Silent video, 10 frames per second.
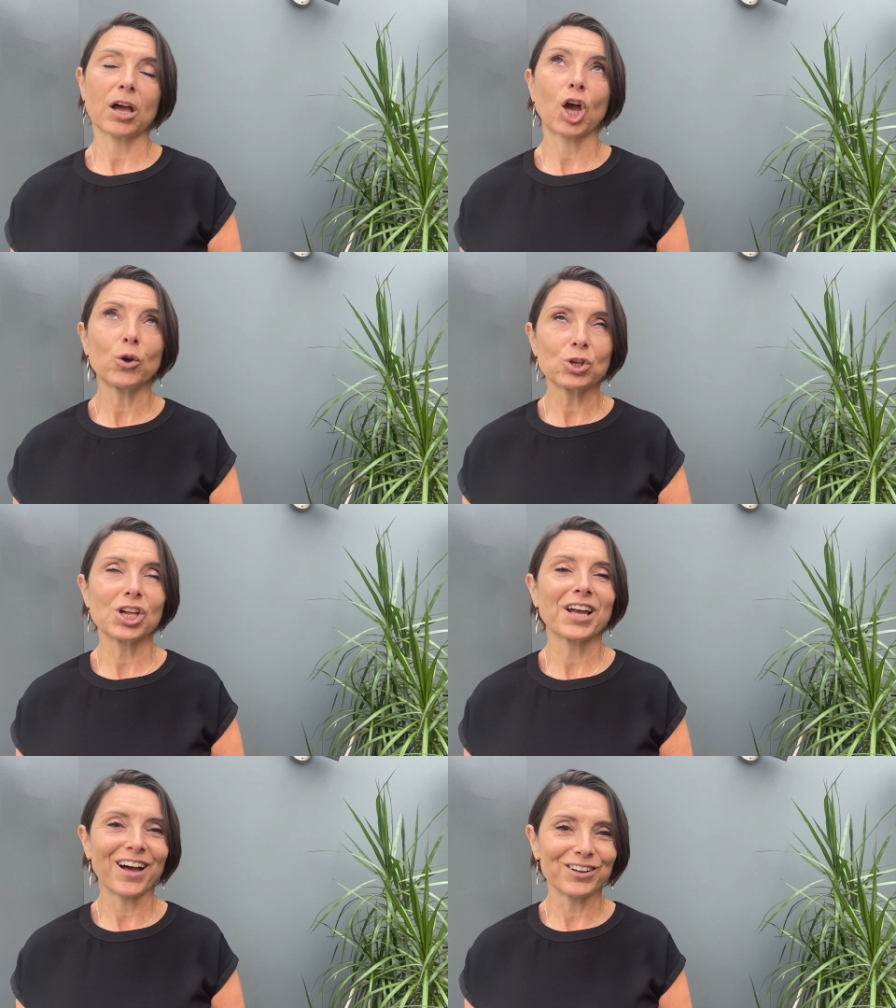
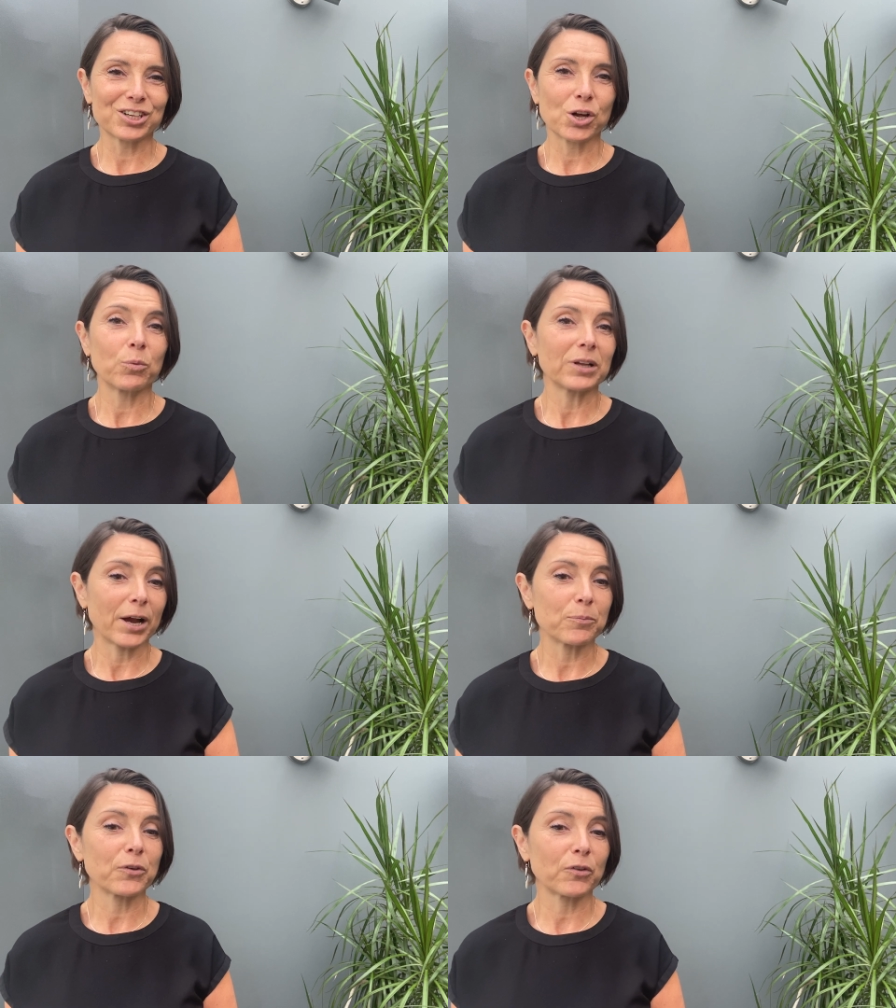coaching culture will
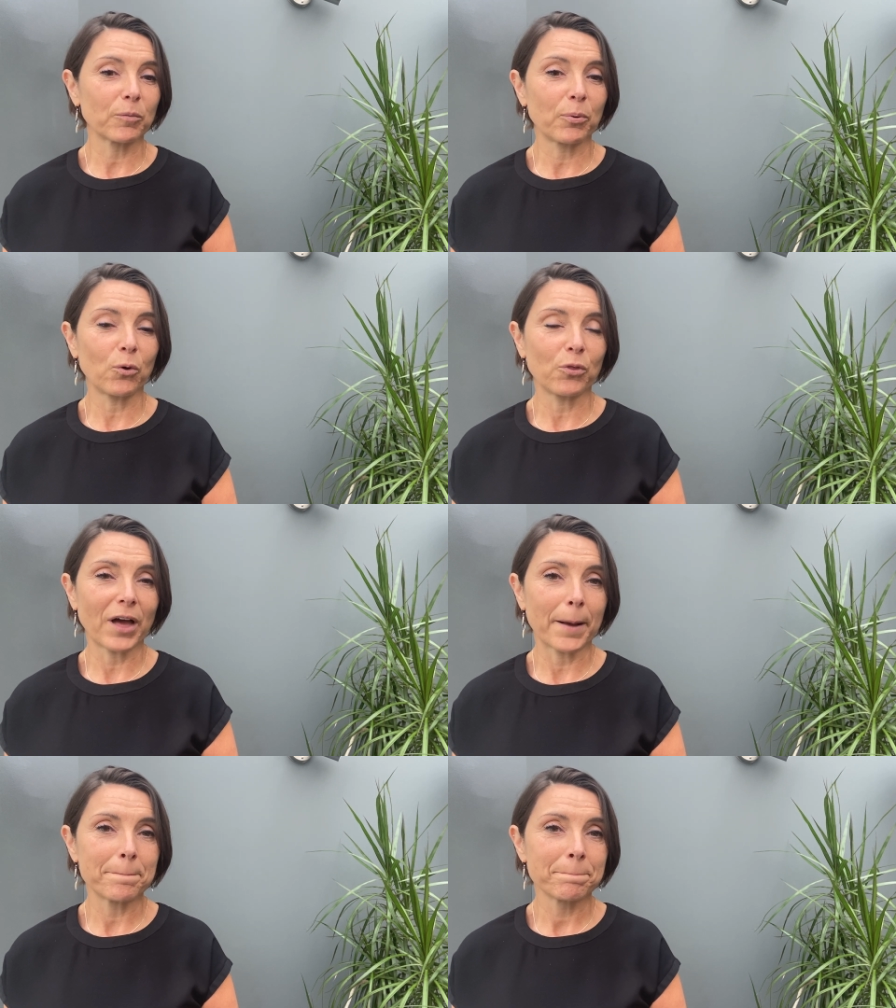help to support
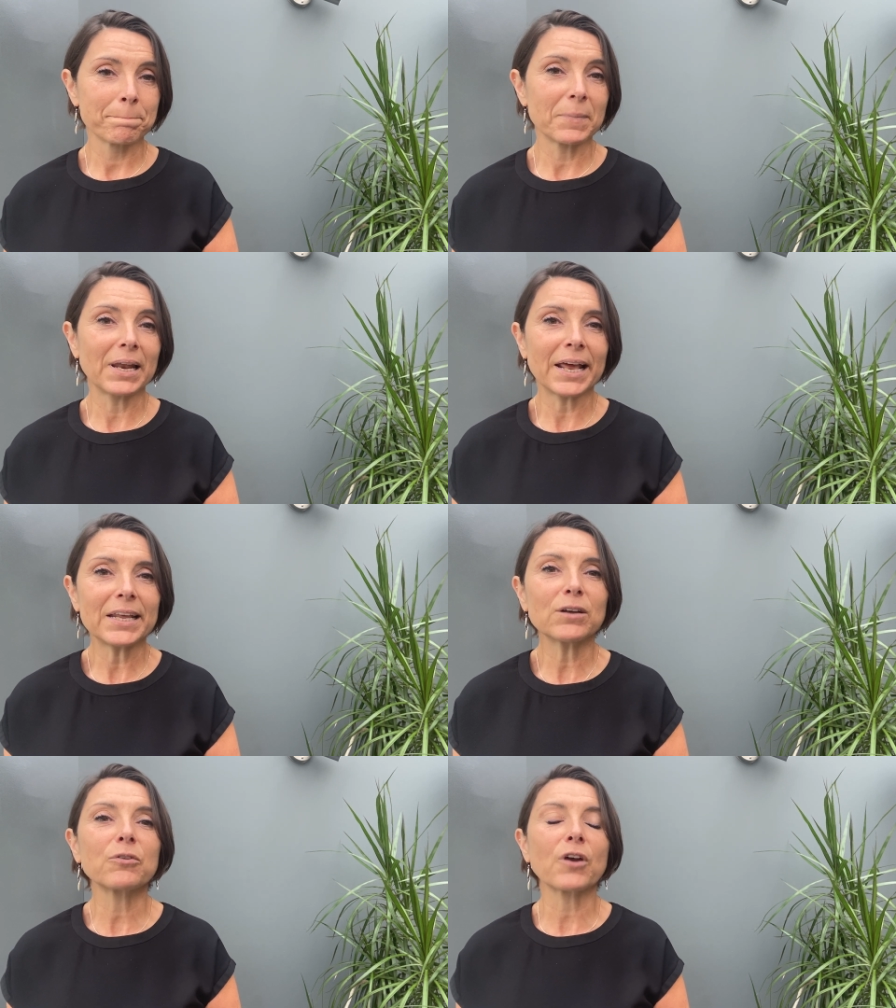that.
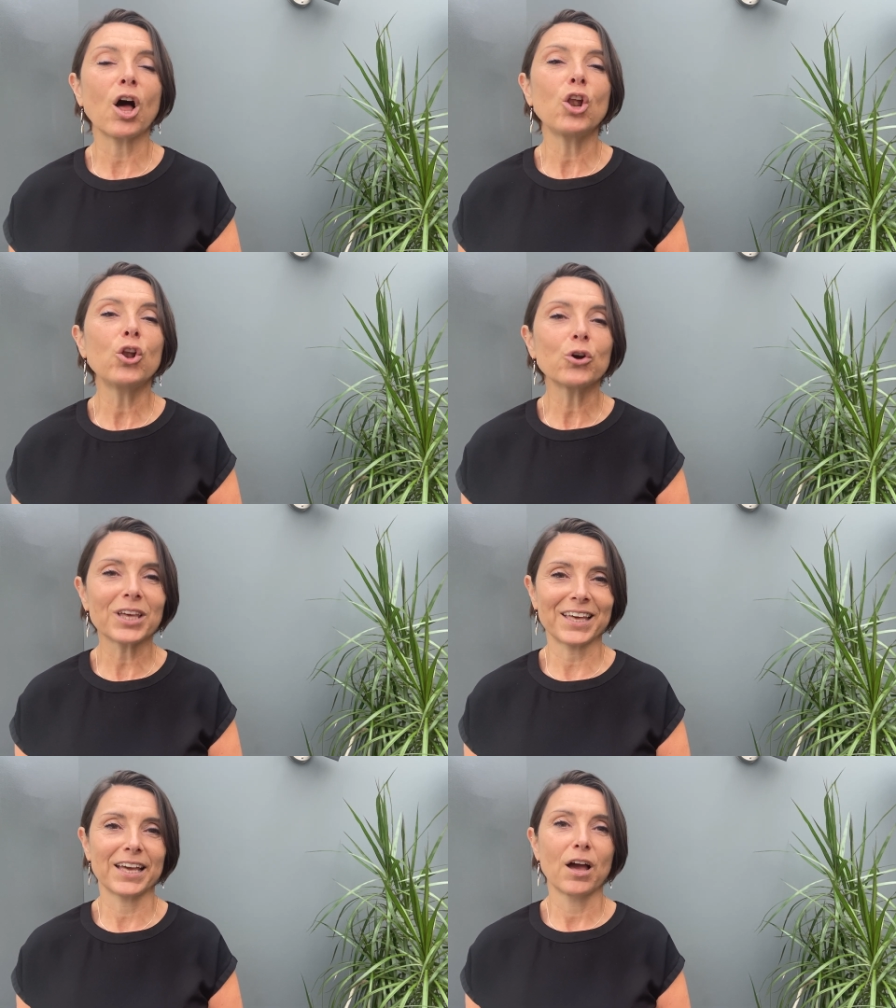Millennials are
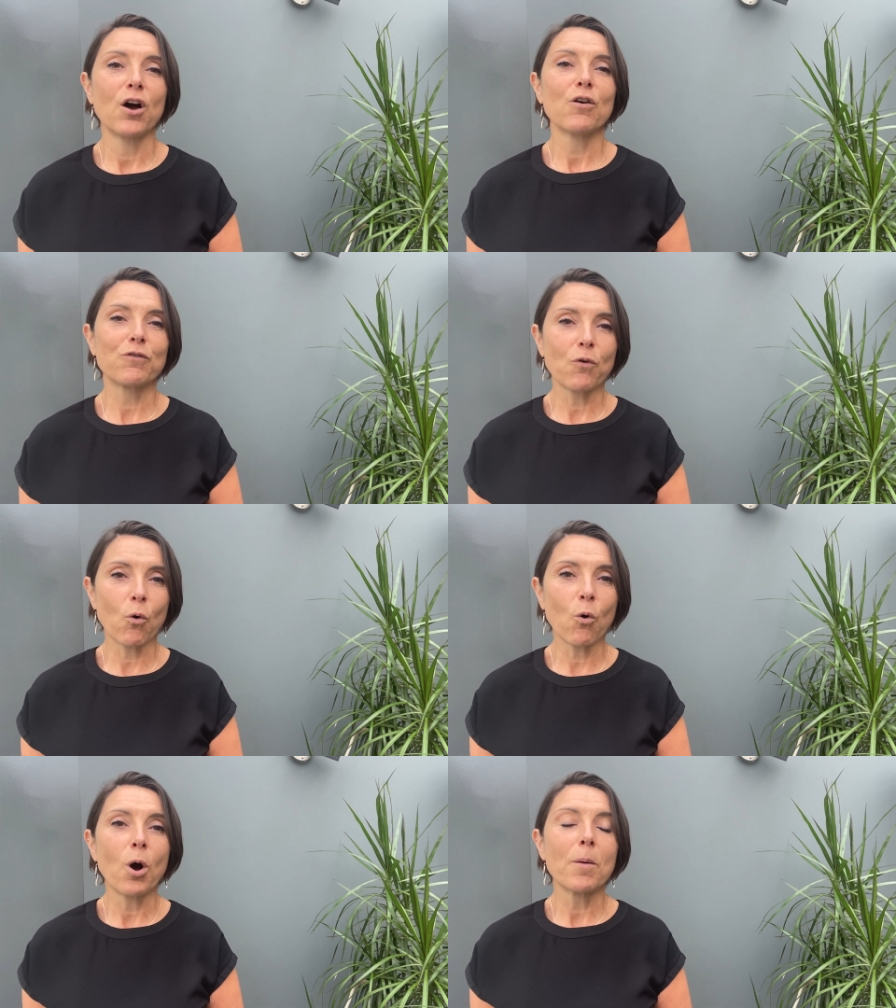looking
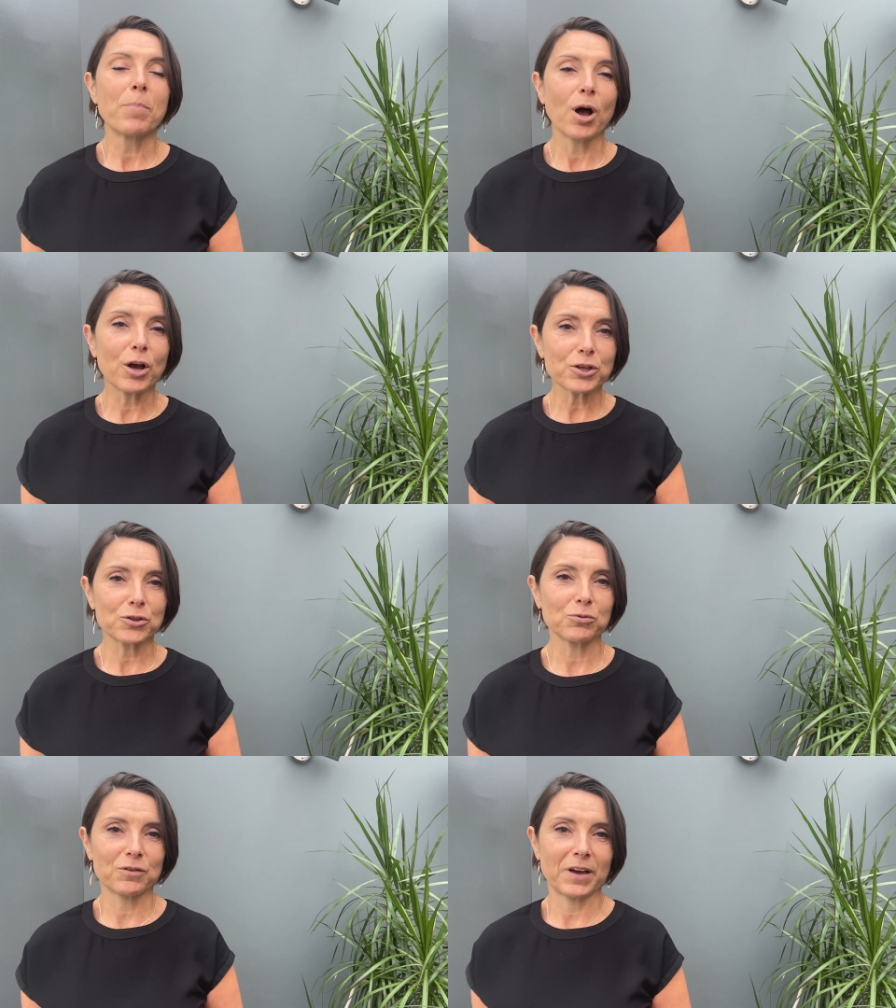for
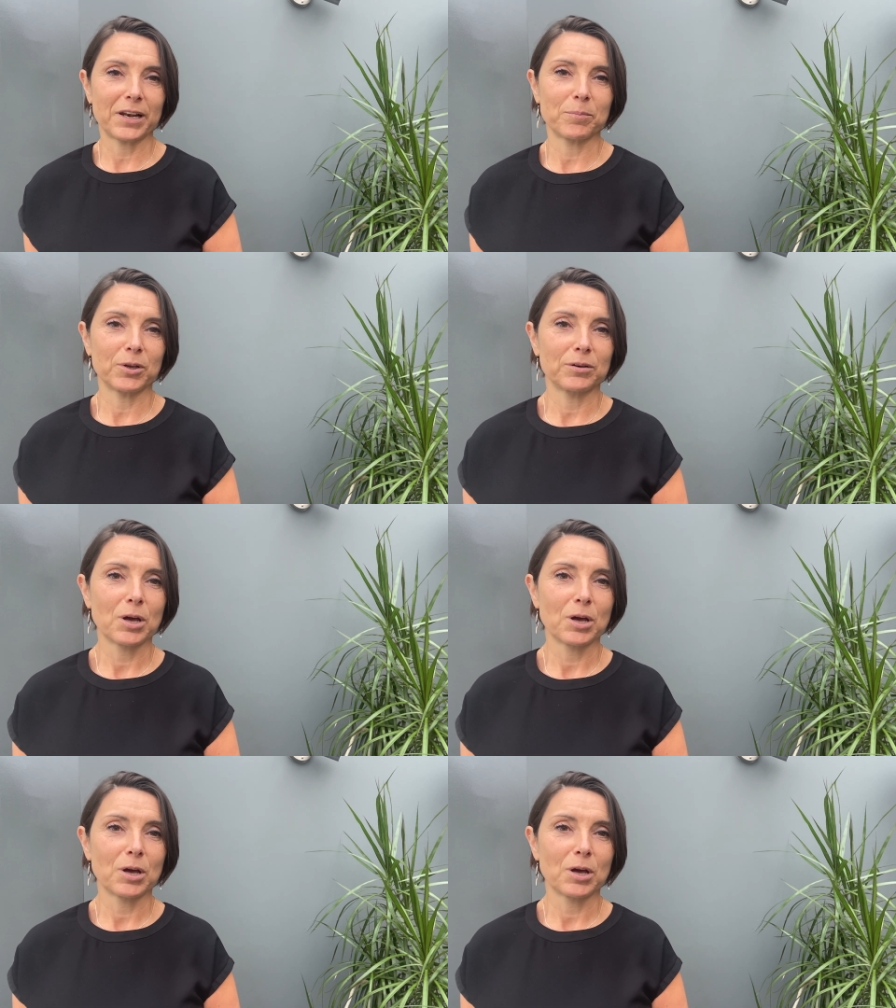personal development,